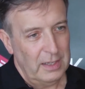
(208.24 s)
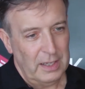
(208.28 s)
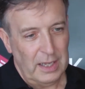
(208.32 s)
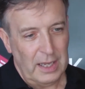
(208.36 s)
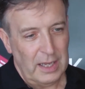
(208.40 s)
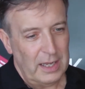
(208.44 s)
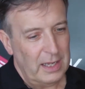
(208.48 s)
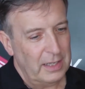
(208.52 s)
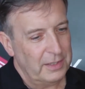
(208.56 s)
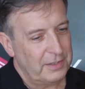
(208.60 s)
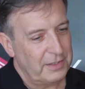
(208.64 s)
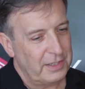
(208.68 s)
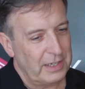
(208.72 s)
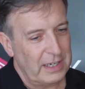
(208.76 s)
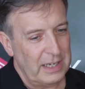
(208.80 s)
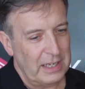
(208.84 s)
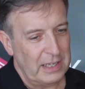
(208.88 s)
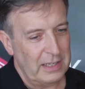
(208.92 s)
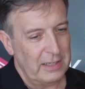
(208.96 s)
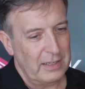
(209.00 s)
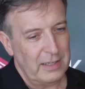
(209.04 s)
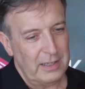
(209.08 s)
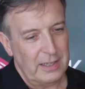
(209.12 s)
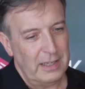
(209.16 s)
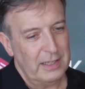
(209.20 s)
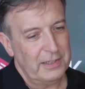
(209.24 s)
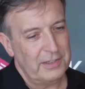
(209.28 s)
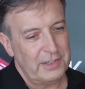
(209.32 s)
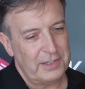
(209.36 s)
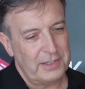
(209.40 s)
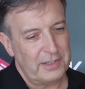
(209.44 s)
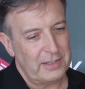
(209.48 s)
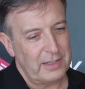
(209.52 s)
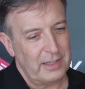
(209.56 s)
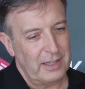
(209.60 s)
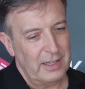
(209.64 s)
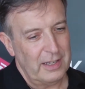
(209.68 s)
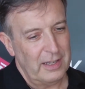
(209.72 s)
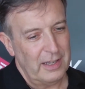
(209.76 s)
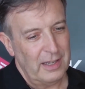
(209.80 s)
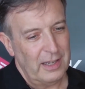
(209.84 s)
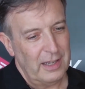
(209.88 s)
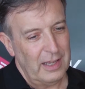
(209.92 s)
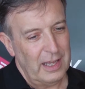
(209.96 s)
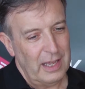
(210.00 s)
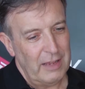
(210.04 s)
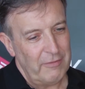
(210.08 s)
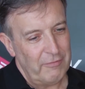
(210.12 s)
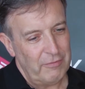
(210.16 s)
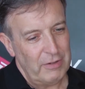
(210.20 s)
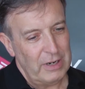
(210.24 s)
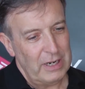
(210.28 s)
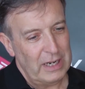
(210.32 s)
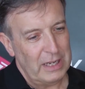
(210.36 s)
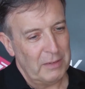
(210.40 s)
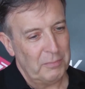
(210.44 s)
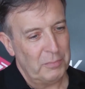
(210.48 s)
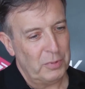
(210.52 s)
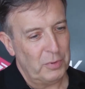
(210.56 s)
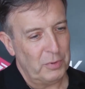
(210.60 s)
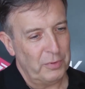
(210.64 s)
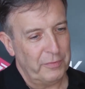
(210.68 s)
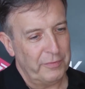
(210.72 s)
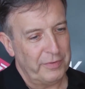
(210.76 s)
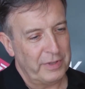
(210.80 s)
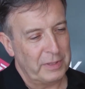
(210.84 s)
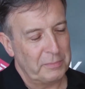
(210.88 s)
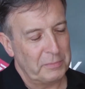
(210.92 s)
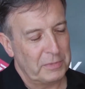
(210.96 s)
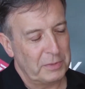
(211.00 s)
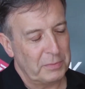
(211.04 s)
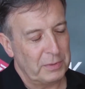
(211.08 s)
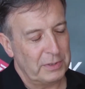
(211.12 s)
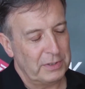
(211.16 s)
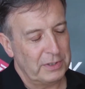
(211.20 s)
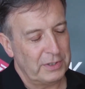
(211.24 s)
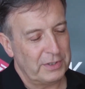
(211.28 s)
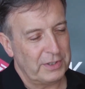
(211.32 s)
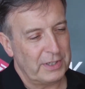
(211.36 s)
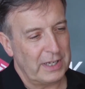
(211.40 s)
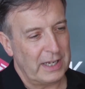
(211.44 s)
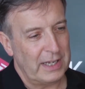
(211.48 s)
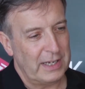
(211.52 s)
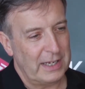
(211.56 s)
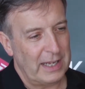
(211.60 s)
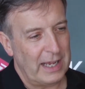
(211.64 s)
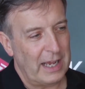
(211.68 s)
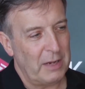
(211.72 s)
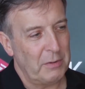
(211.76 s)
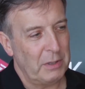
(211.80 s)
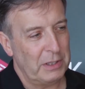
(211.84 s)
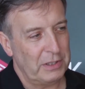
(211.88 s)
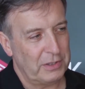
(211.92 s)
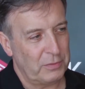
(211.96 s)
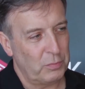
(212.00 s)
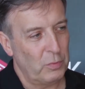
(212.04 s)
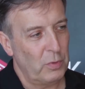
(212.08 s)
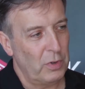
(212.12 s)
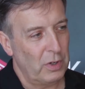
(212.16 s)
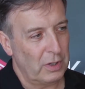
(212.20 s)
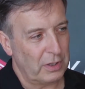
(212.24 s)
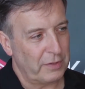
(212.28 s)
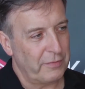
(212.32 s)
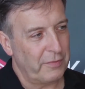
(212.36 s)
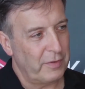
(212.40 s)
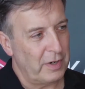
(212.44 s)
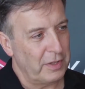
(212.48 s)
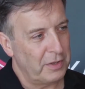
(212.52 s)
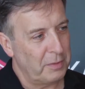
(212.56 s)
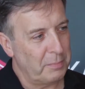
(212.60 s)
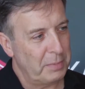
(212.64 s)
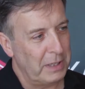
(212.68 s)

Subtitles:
Yeah, it's really important for them to understand how it's worked for other